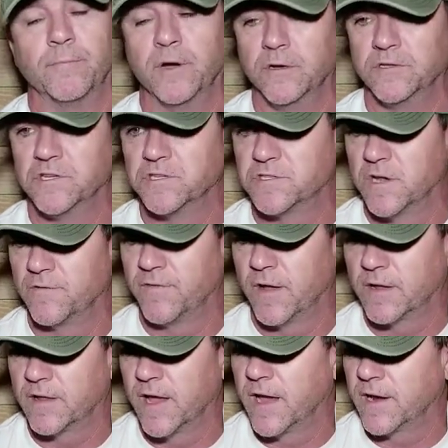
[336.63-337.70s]
boots and stuff
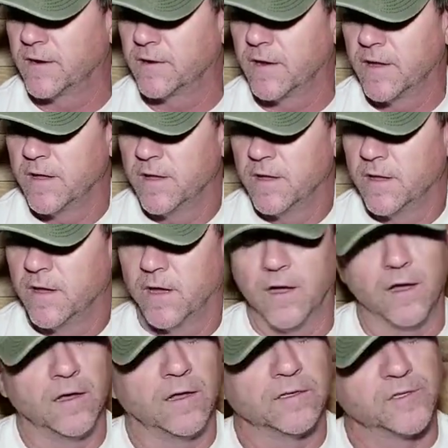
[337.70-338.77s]
like that. And
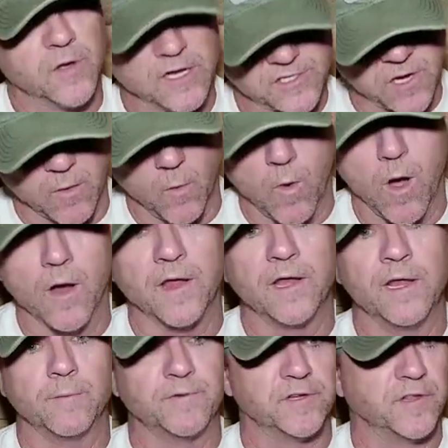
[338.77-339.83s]
uh, so I start walking
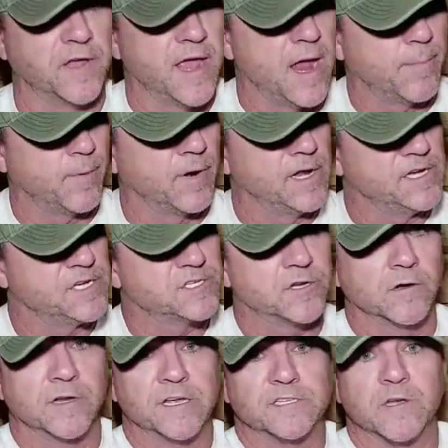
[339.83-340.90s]
him to the camper, and he just
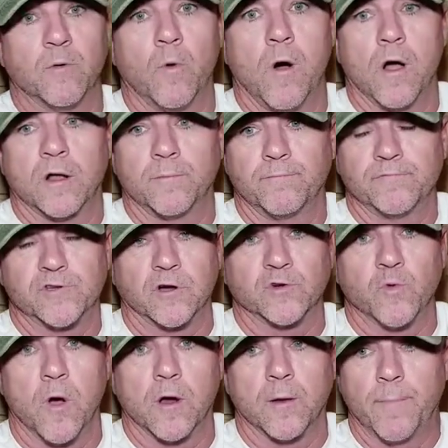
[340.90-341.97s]
start, gets a walk,
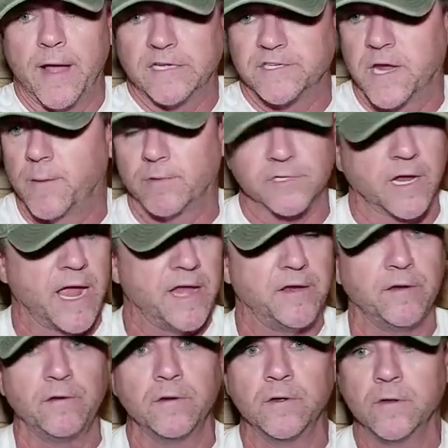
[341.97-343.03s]
starts walking past the camper. He's like, "Hey,
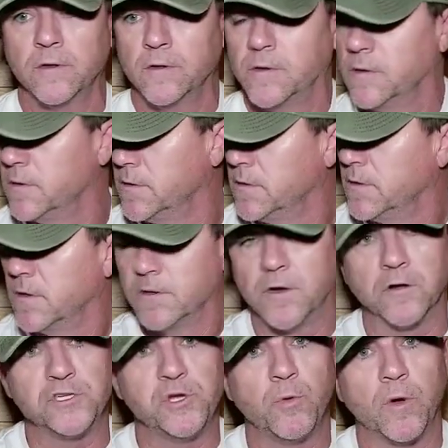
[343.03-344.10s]
dude,
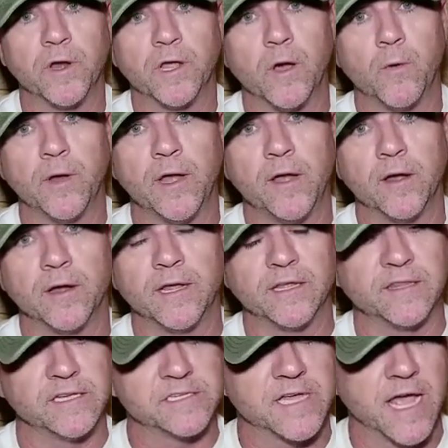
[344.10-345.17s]
don't you want to go in here and
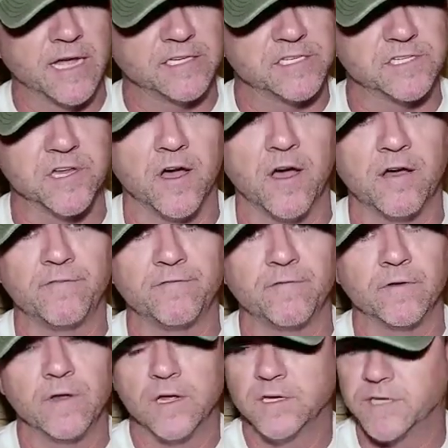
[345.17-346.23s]
get this guy's
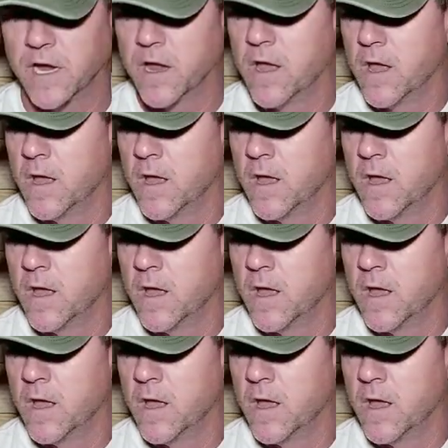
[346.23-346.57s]
stuff?" He's like,